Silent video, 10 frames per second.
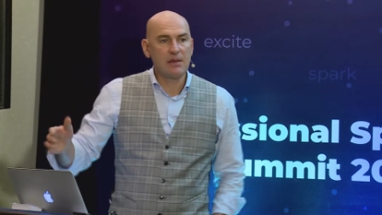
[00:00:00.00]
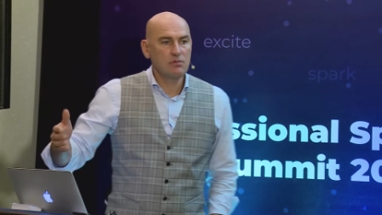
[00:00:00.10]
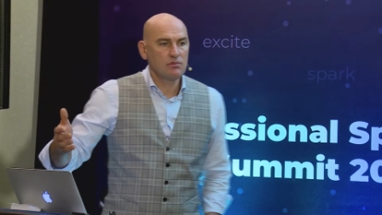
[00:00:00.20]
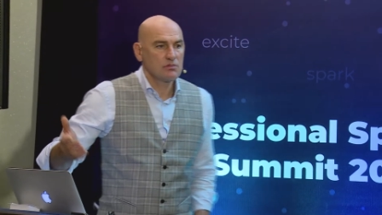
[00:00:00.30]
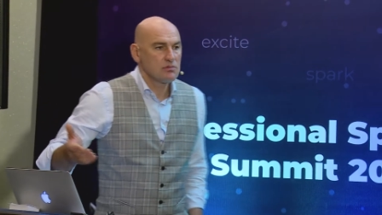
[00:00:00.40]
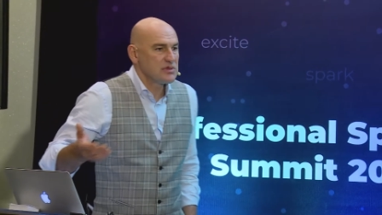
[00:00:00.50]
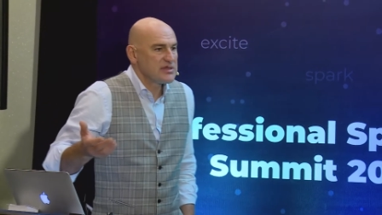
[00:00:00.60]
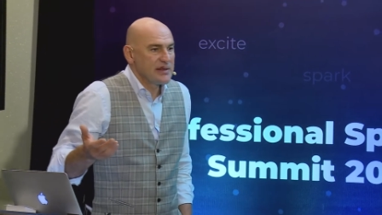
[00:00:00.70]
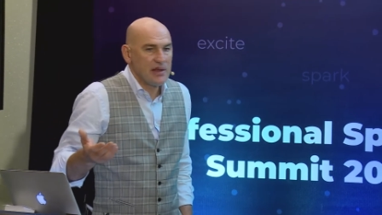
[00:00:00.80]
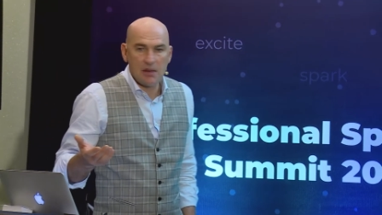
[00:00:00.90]
them
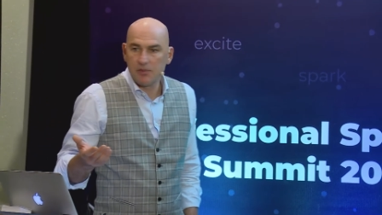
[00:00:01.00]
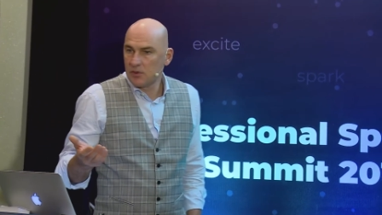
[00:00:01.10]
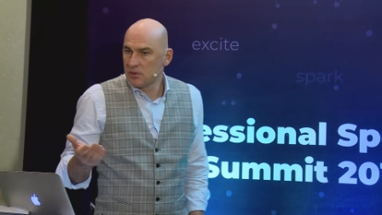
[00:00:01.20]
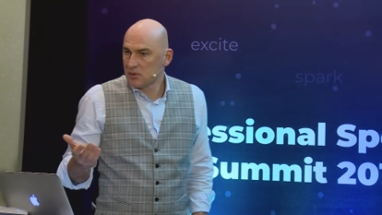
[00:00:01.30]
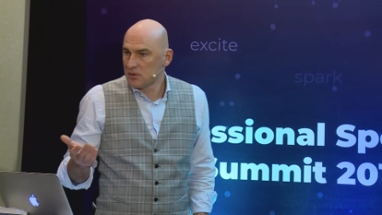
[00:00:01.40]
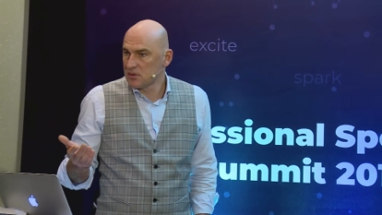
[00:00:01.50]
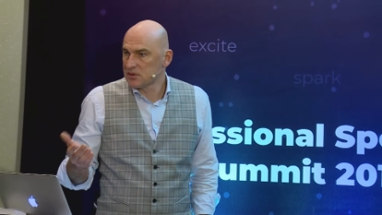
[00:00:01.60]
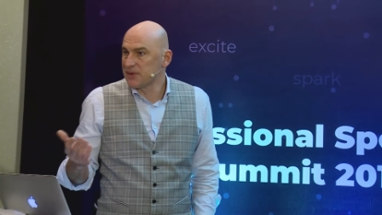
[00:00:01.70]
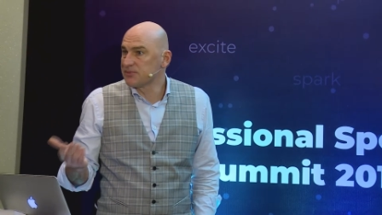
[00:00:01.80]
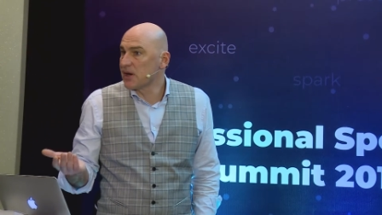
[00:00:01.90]
stand up
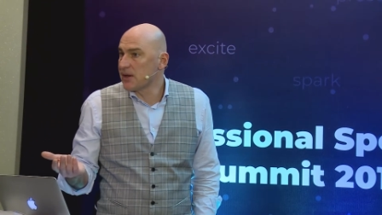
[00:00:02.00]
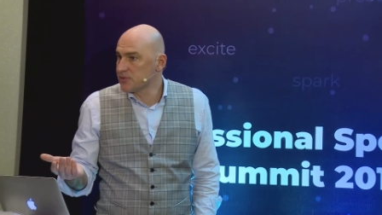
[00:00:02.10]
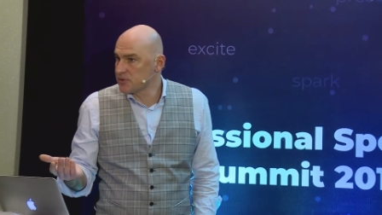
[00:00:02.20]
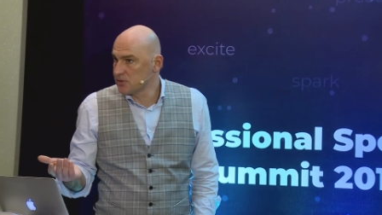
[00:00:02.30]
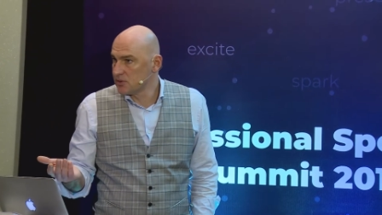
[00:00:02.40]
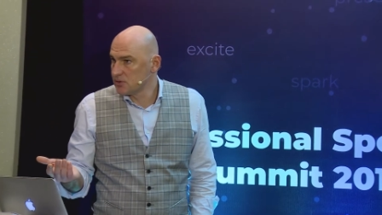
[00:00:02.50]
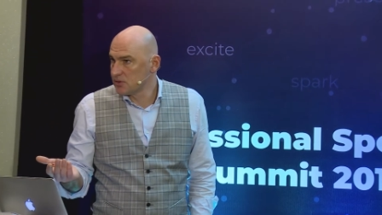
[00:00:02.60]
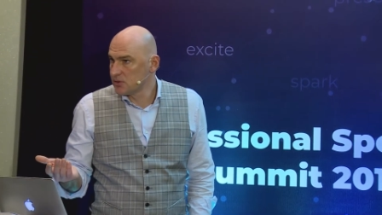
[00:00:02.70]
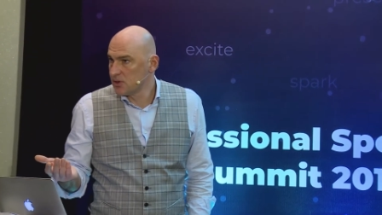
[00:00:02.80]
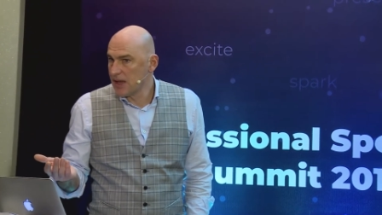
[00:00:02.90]
sometimes.
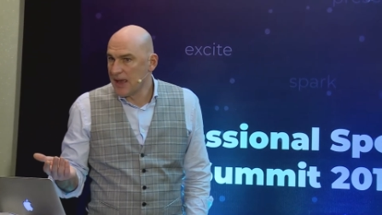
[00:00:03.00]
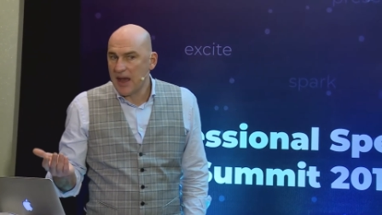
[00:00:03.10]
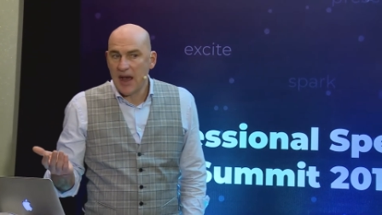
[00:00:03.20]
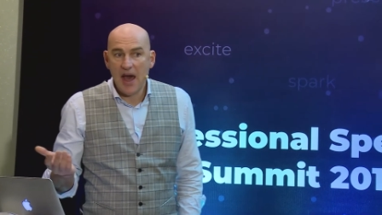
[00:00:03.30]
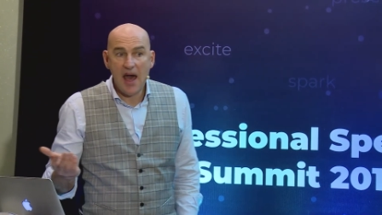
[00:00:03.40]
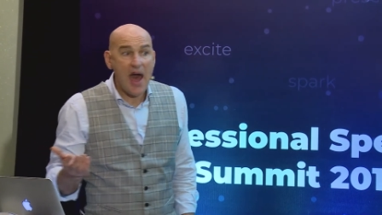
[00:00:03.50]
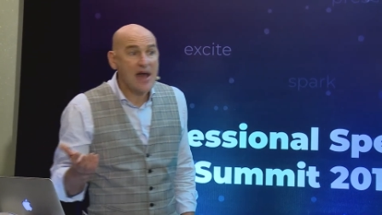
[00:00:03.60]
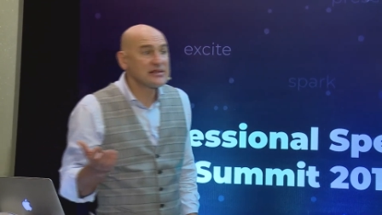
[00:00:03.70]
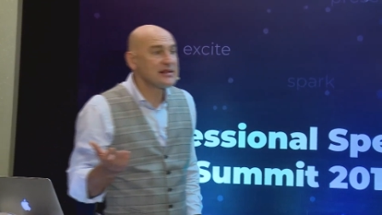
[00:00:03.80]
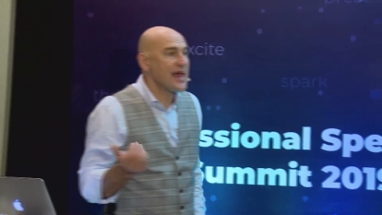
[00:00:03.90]
Uh,
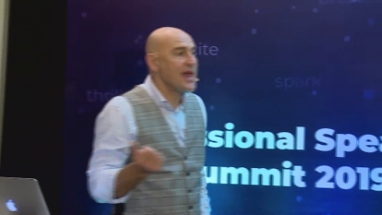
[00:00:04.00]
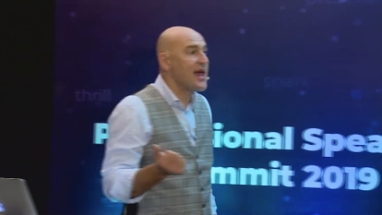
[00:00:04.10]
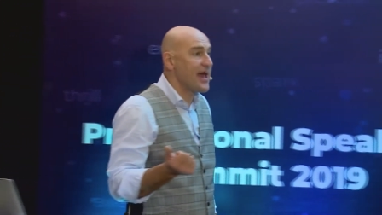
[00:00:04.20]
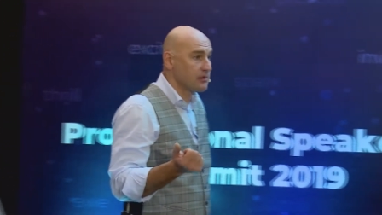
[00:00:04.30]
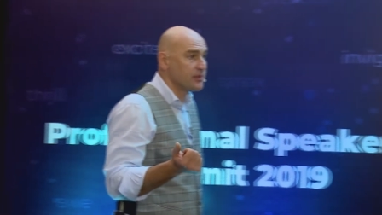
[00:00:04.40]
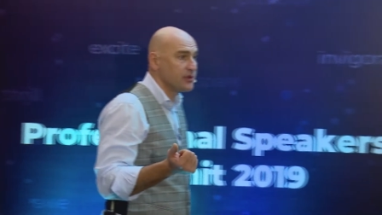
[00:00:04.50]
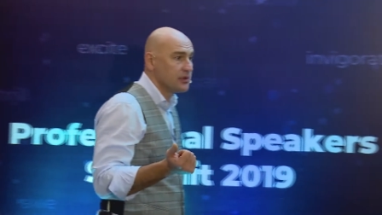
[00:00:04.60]
ask their help.